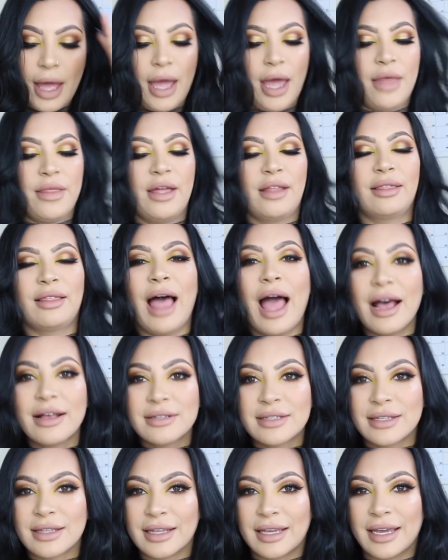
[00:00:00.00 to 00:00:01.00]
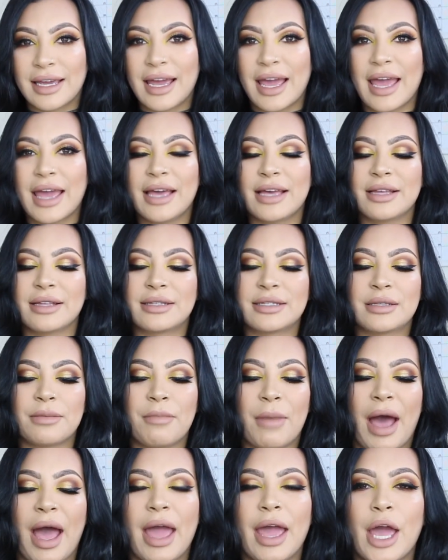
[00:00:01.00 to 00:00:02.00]
And then lastly, it's
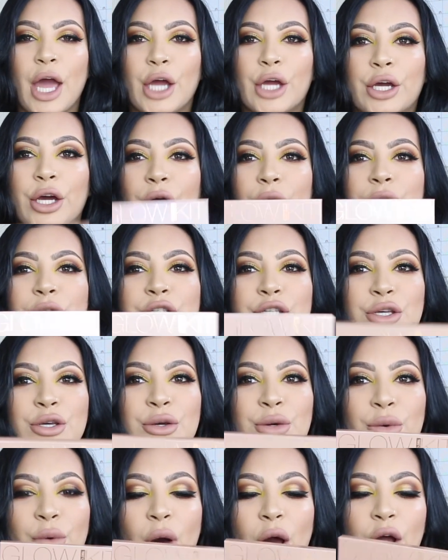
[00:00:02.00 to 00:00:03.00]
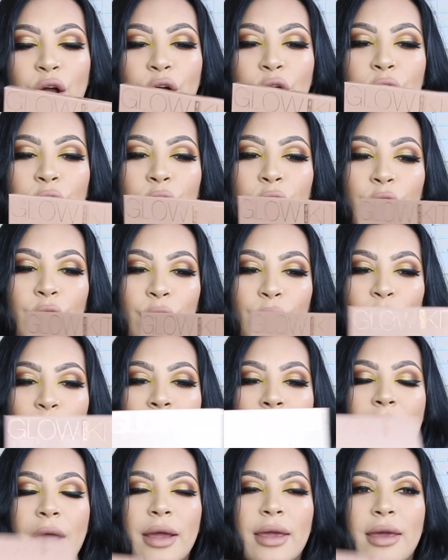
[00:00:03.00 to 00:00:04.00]
my go-to
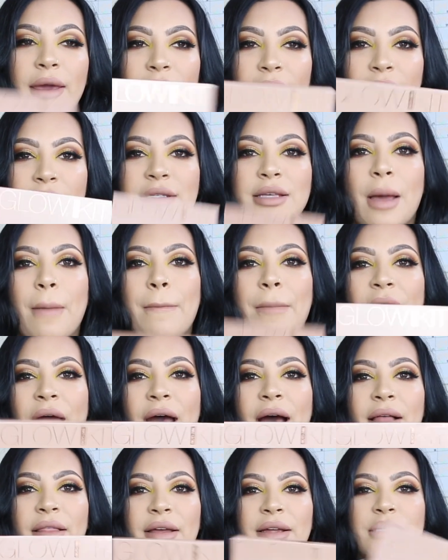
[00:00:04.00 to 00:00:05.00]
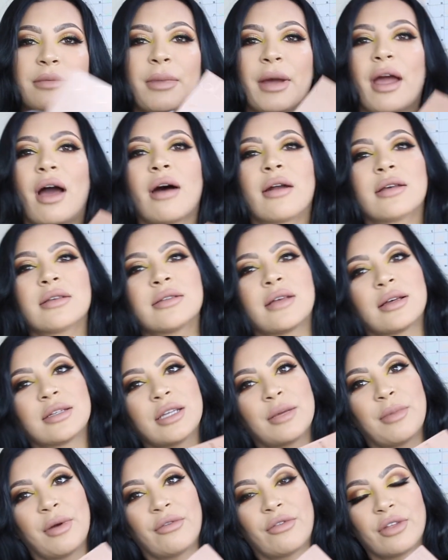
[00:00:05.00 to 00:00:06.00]
Glow Kit palette by
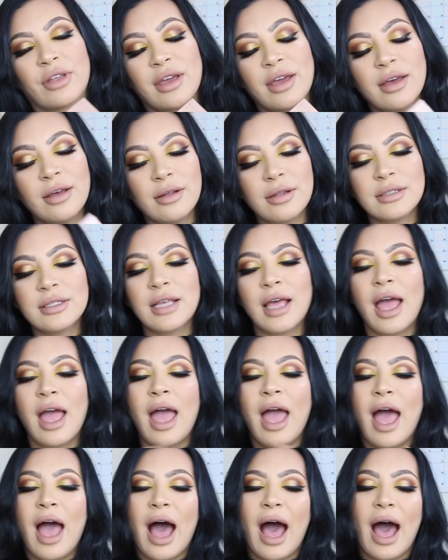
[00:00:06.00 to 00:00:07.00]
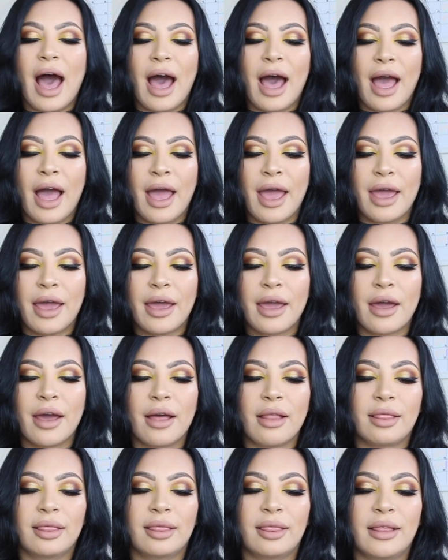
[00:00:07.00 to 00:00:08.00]
Anastasia Beverly Hills.
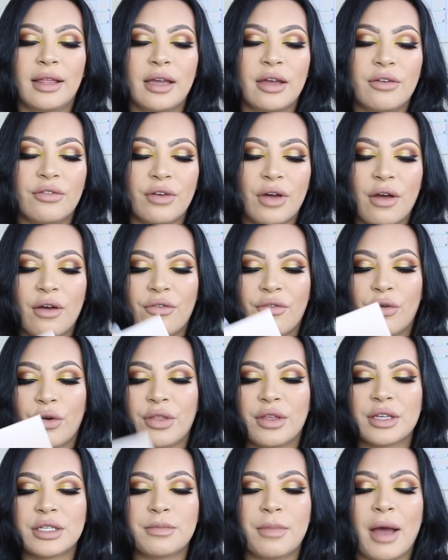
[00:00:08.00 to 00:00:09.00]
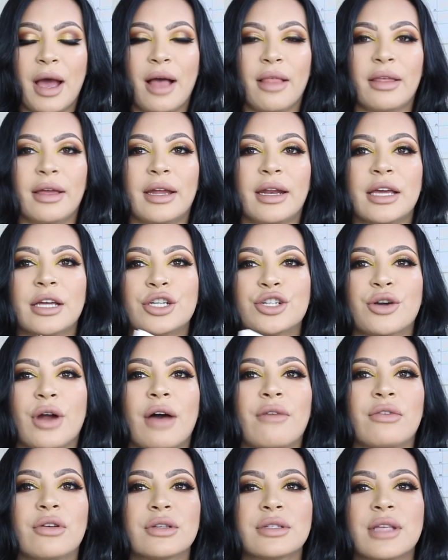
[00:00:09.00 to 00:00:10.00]
I live for this palette. It
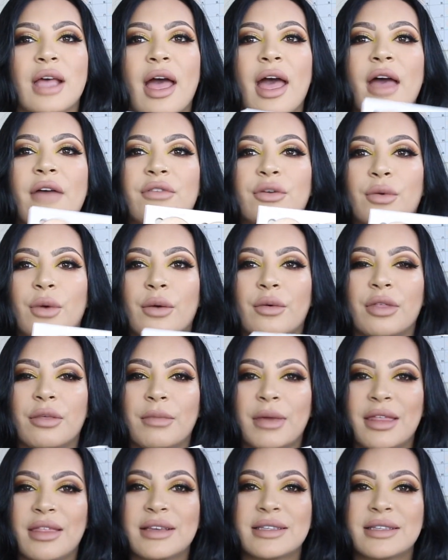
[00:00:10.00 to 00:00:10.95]
travels everywhere with me.